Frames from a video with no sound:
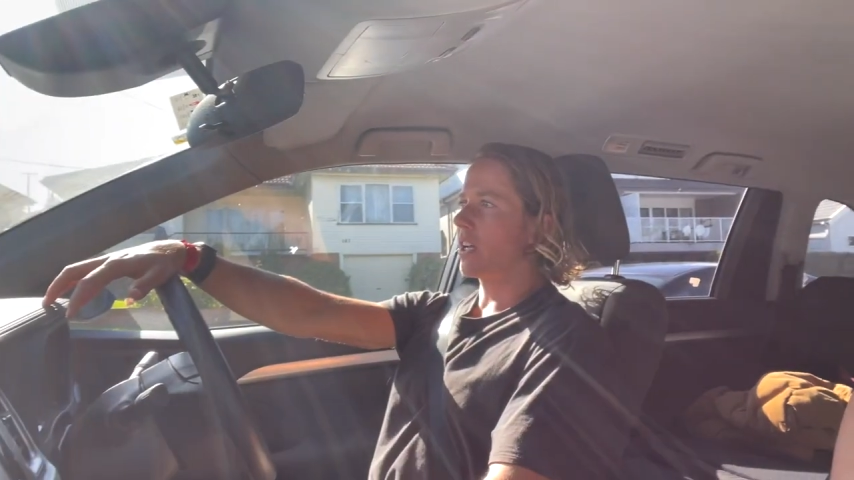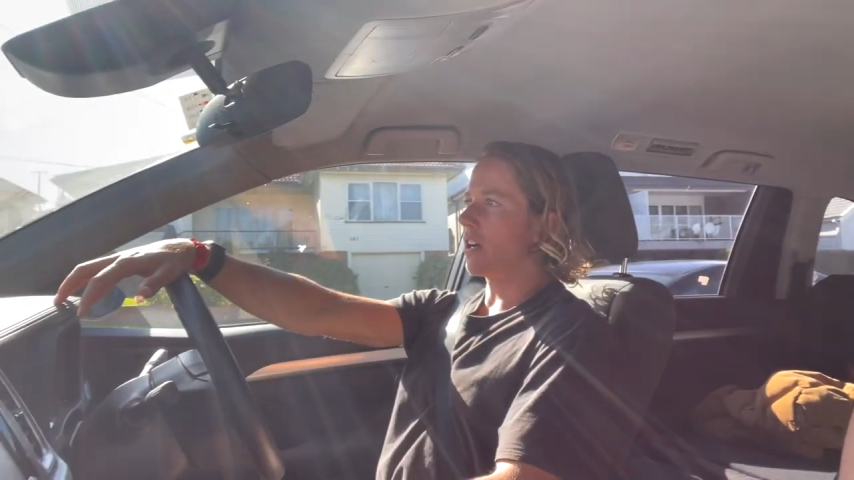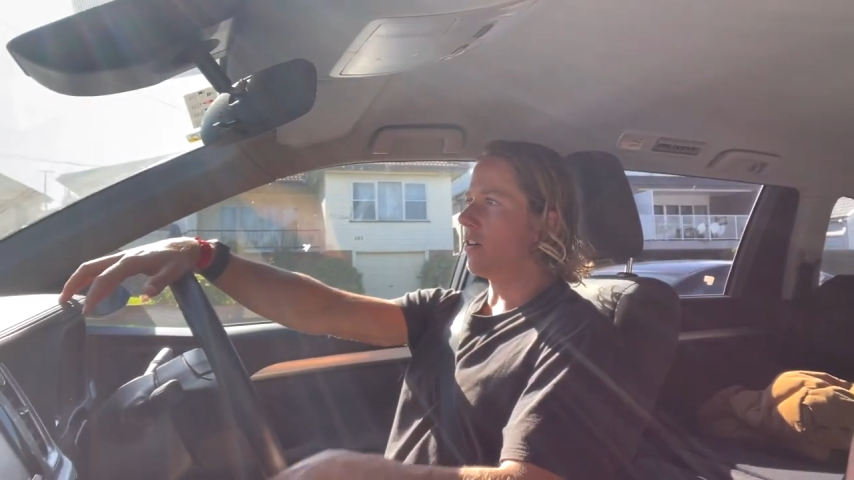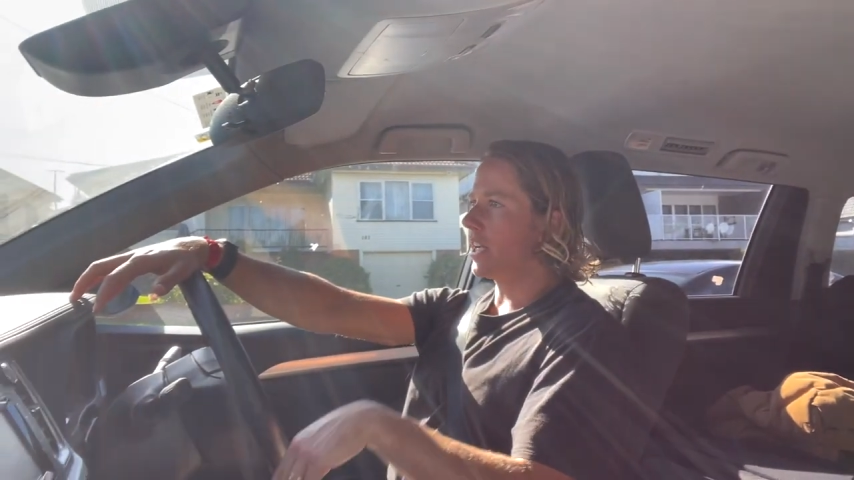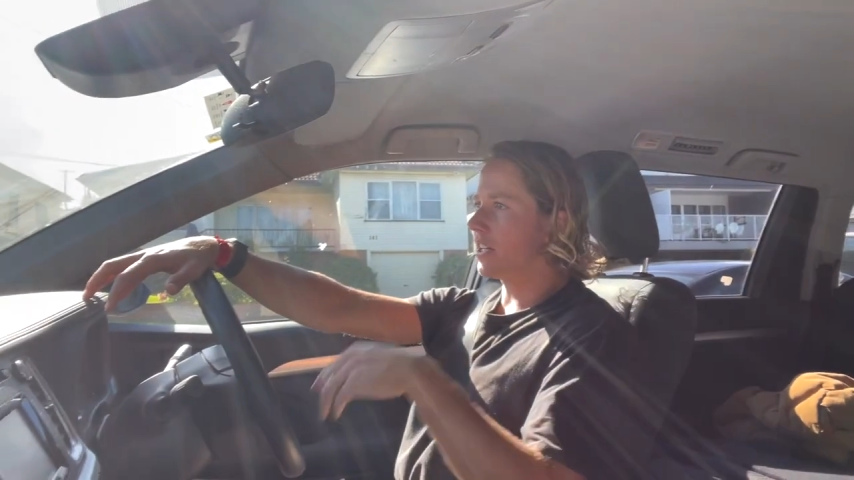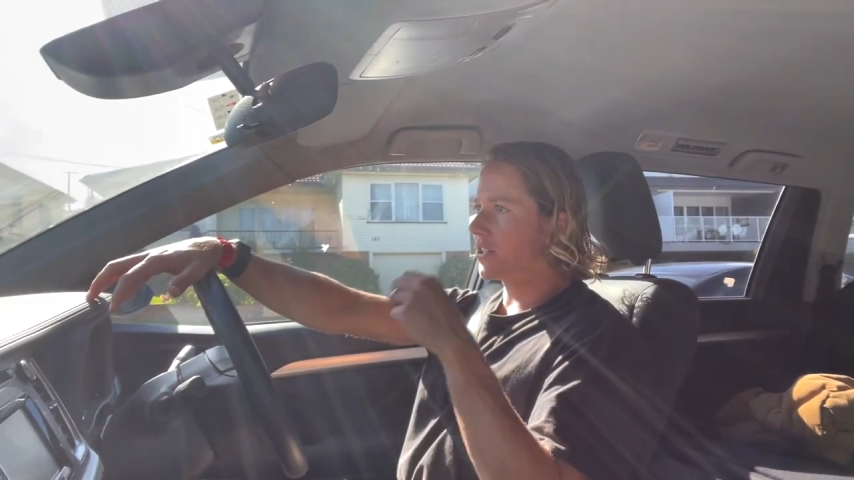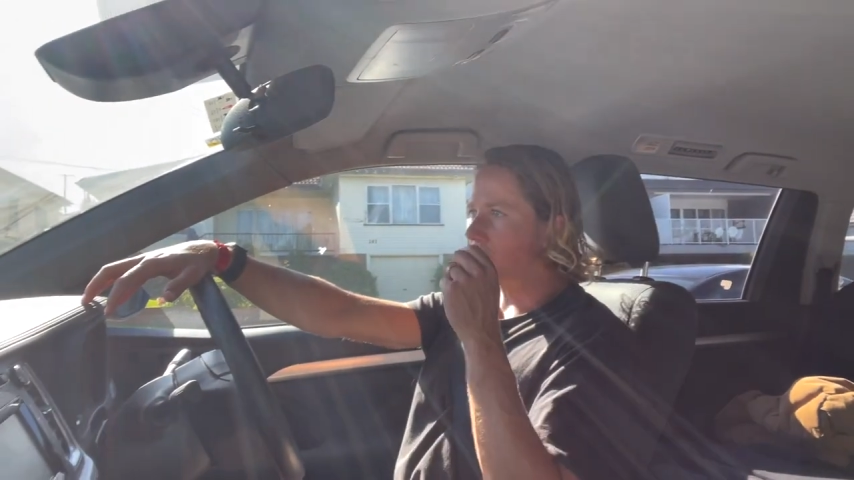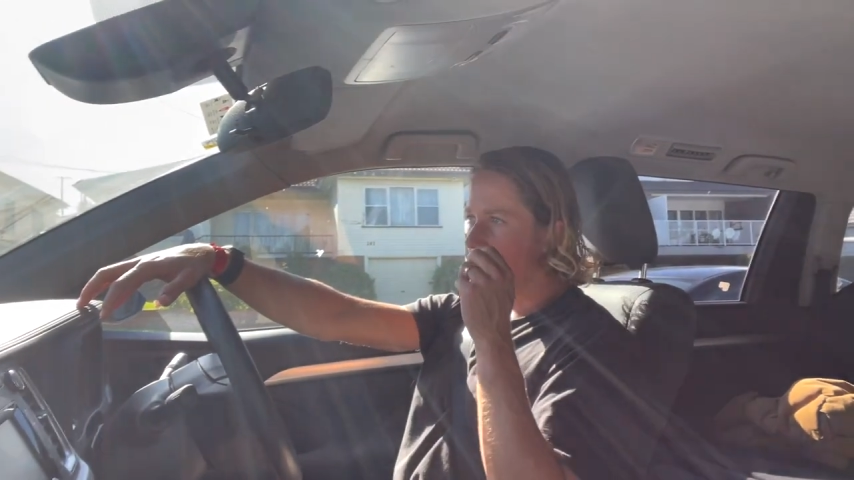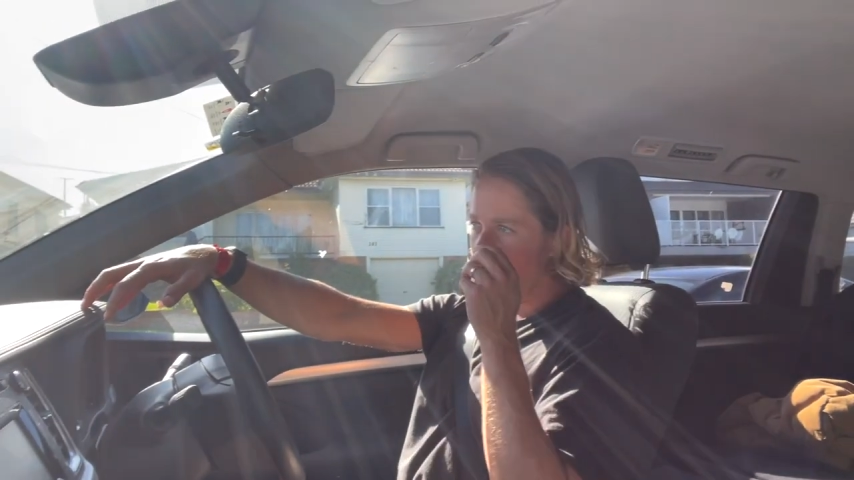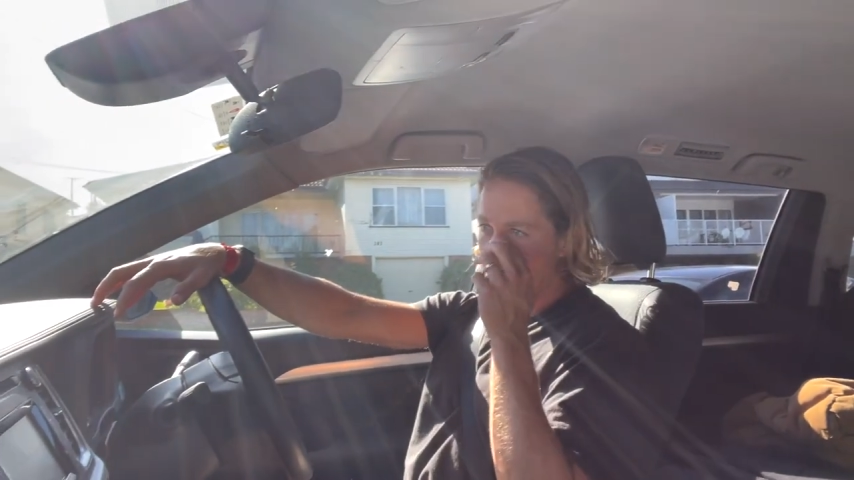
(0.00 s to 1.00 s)
going
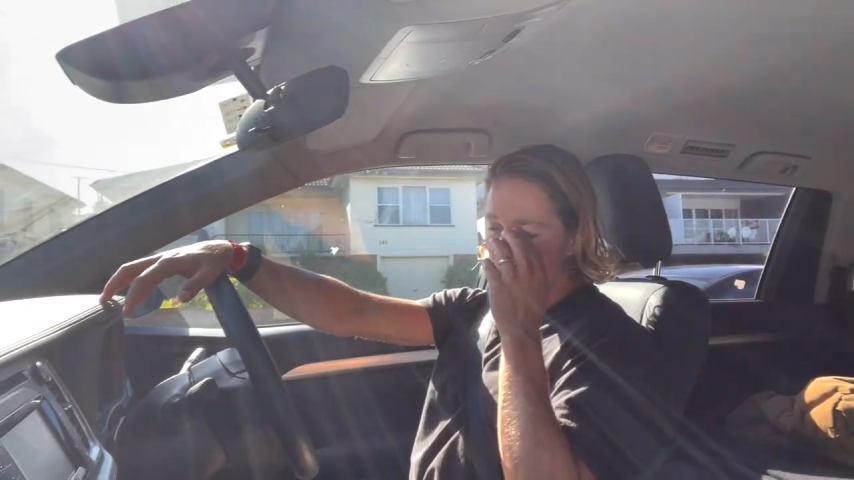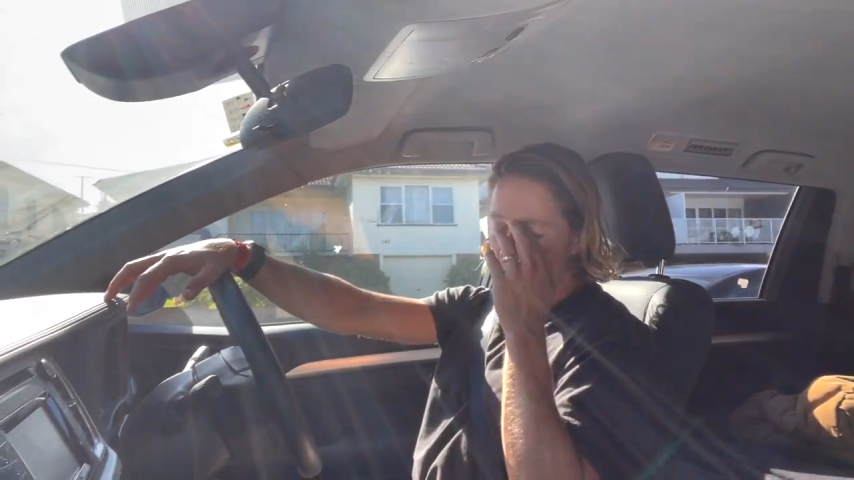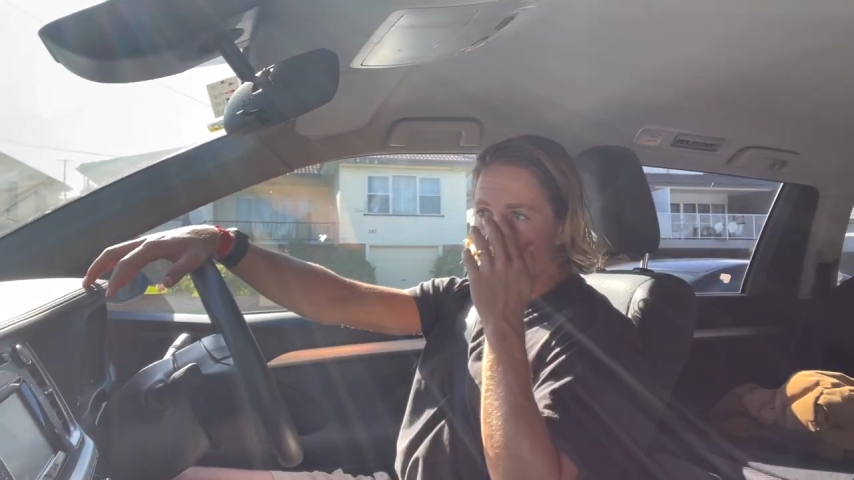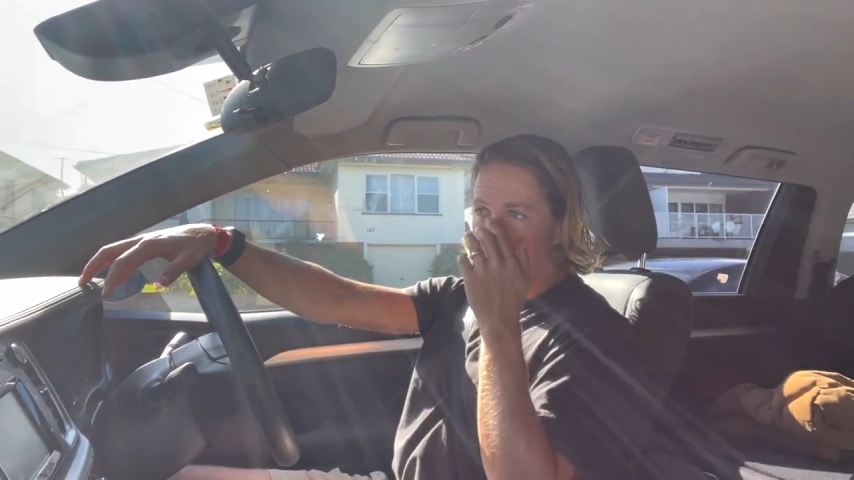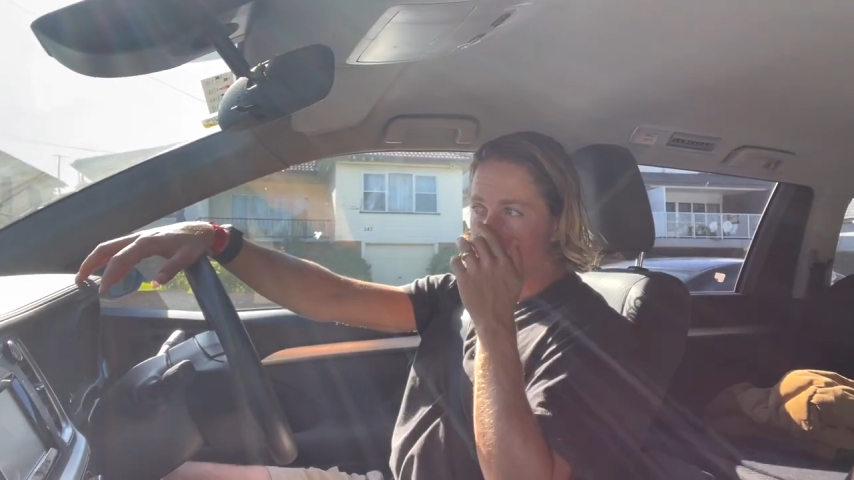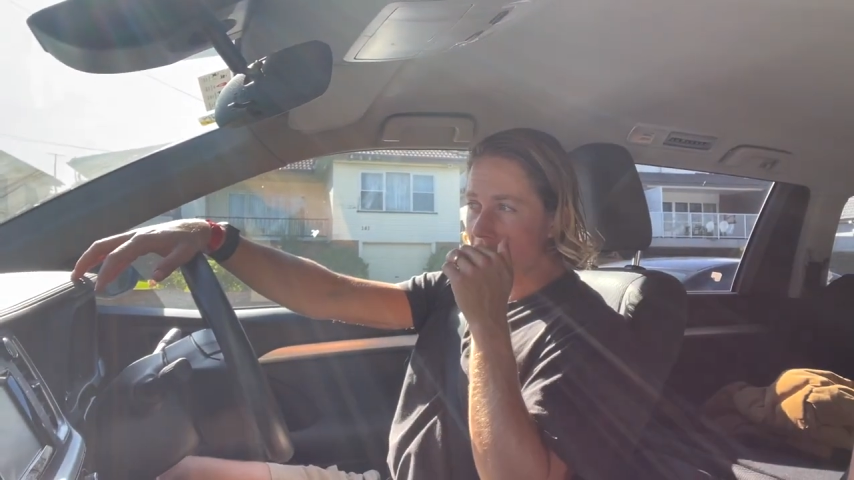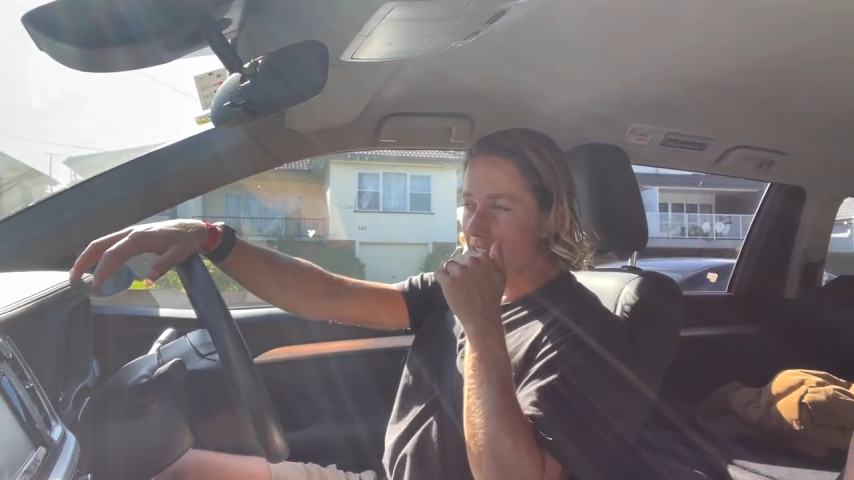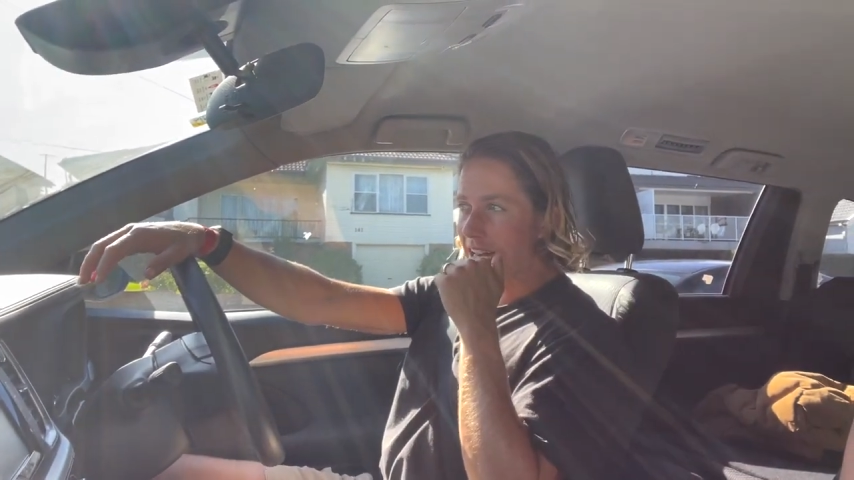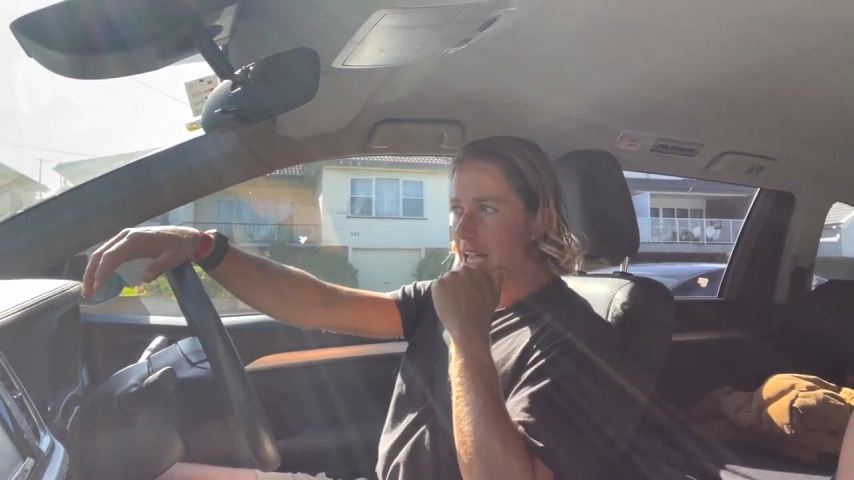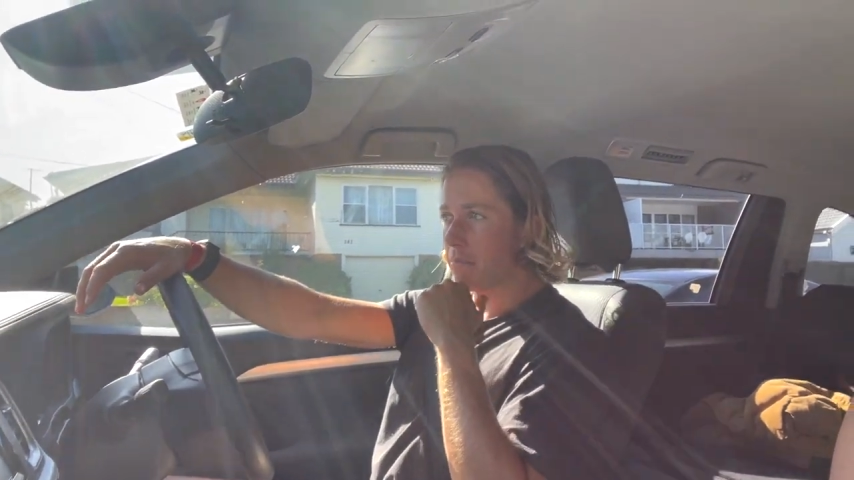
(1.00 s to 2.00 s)
to, I
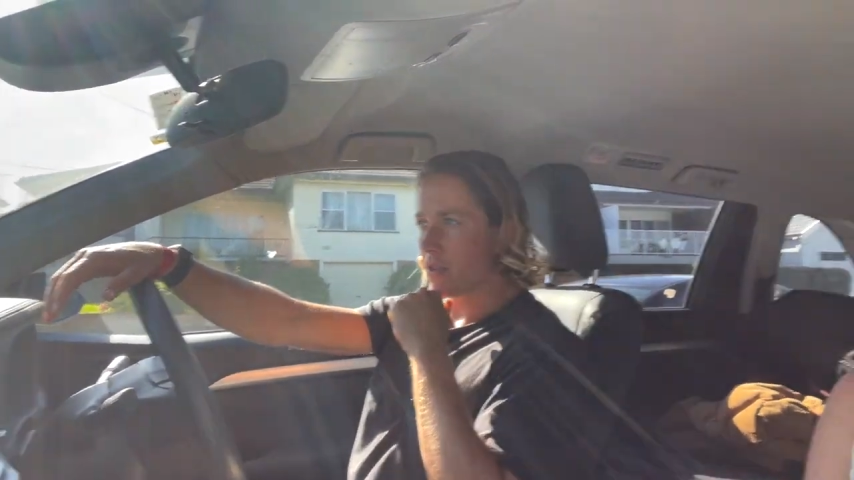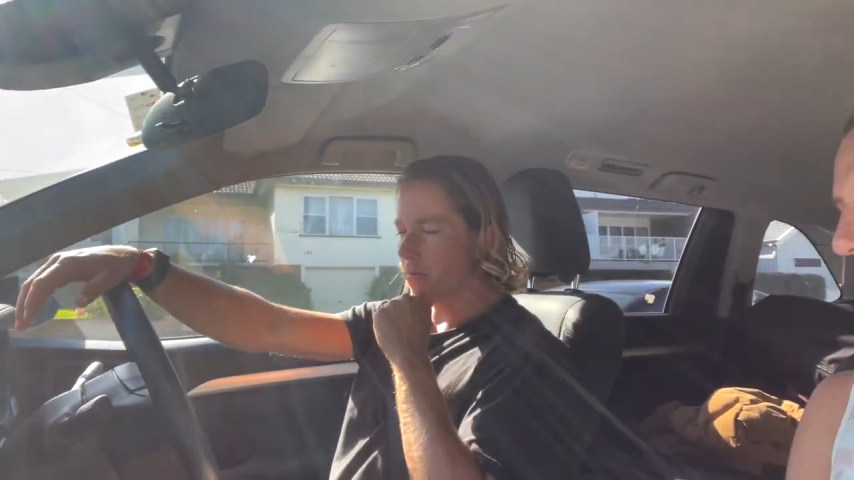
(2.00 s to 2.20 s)
forget the name of the